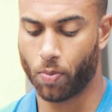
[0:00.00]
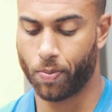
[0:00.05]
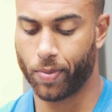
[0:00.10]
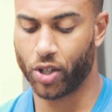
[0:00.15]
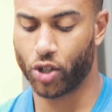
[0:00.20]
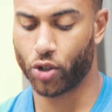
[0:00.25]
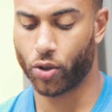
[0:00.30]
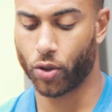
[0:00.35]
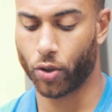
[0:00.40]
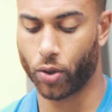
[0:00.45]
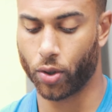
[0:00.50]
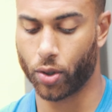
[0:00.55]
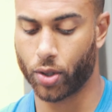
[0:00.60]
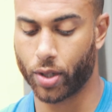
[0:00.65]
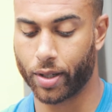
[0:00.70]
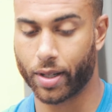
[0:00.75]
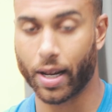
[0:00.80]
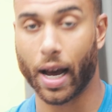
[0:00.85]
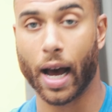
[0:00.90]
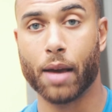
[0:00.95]
be sure
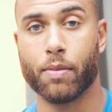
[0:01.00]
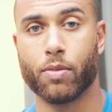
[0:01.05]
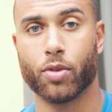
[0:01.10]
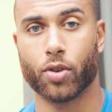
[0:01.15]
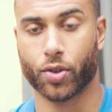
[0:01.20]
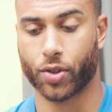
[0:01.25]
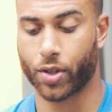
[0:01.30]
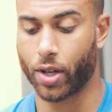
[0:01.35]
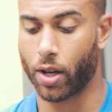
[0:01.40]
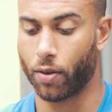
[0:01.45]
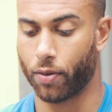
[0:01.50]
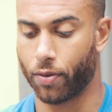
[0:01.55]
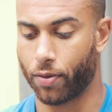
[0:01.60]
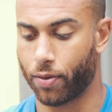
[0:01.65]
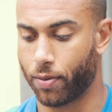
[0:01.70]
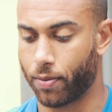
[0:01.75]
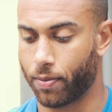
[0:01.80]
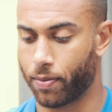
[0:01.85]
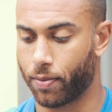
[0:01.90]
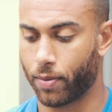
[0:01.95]
to time
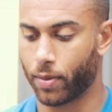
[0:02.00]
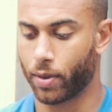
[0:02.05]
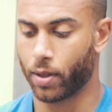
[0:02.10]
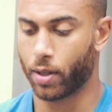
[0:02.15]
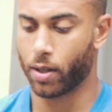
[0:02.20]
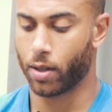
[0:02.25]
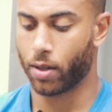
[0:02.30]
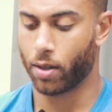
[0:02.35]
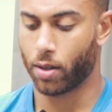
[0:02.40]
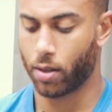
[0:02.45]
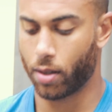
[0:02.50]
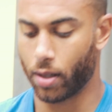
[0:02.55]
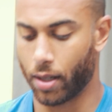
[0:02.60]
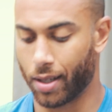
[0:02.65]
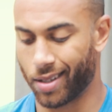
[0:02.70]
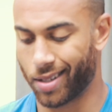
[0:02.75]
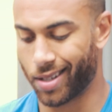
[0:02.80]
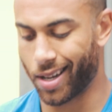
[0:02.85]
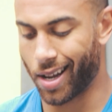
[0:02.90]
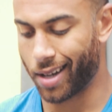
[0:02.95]
yourself. So you
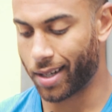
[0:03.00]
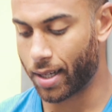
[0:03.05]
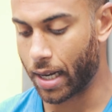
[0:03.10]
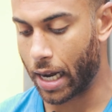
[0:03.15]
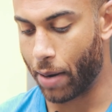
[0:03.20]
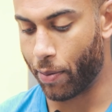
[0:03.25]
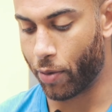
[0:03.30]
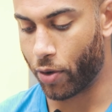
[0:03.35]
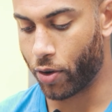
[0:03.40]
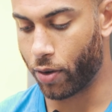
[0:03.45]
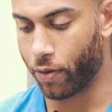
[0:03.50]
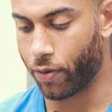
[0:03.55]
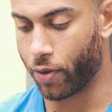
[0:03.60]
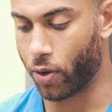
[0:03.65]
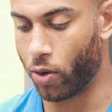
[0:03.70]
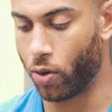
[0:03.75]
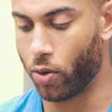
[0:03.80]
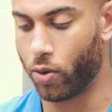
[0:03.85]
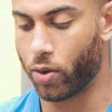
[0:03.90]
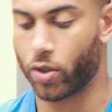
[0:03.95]
can set a timer on your
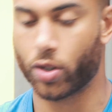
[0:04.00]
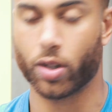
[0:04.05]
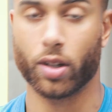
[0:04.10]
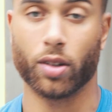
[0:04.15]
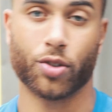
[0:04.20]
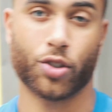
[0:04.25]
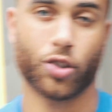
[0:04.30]
phone, a little